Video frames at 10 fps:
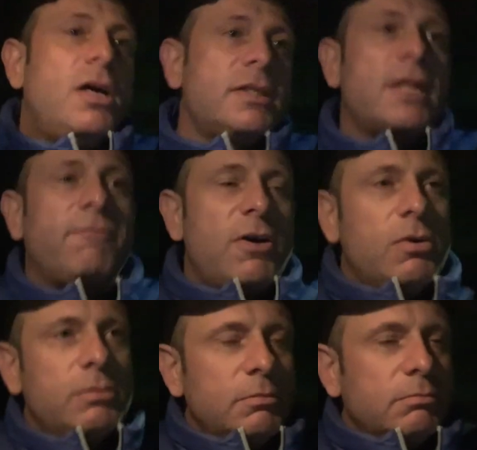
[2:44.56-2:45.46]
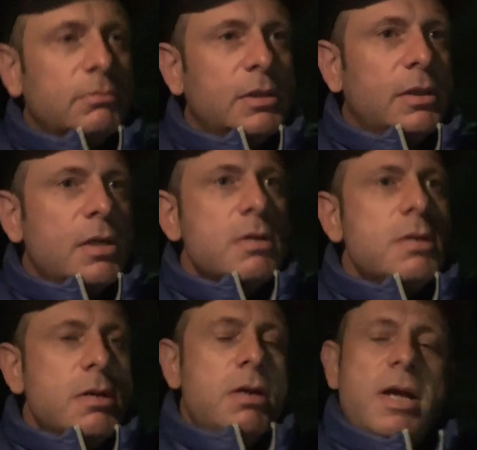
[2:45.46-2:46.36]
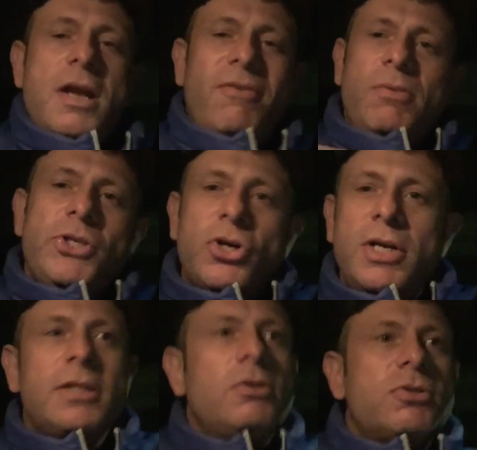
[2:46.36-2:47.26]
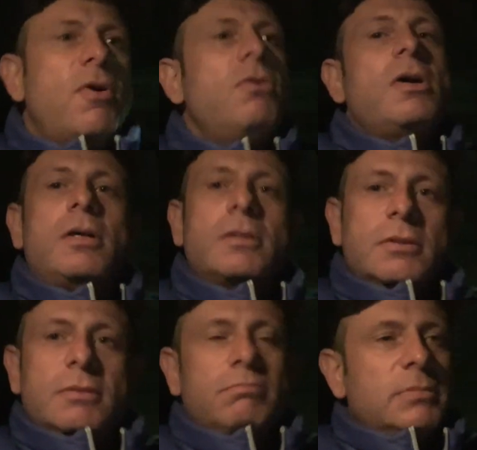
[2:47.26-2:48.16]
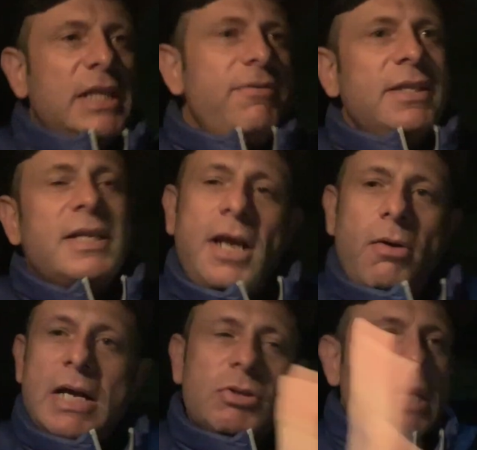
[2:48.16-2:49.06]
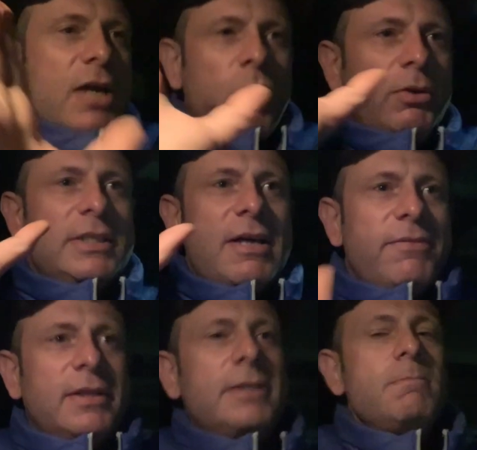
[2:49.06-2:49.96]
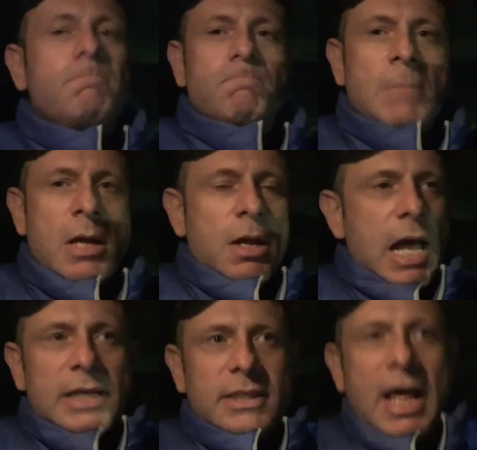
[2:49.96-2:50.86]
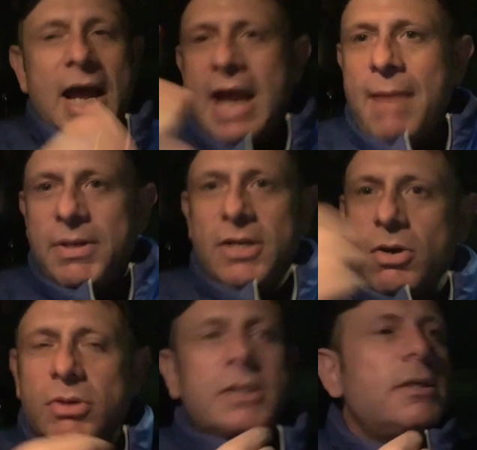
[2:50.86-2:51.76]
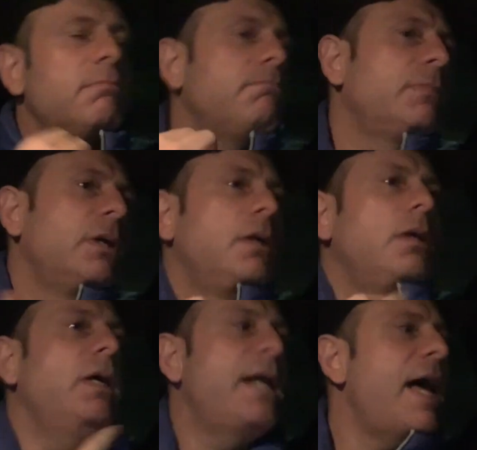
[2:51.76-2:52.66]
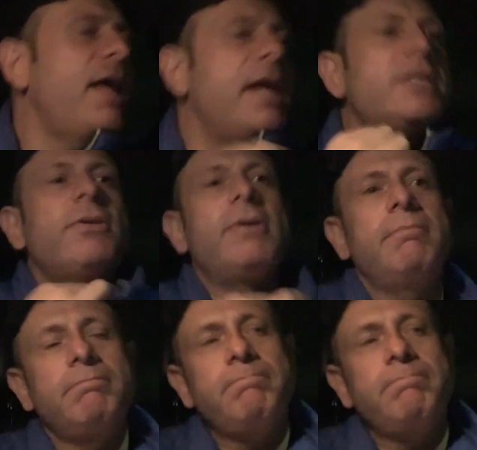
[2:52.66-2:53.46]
calls on the phone and never returning to those phone calls. Leaving the carryouts on hold indefinitely until I happen to notice it and I answer it.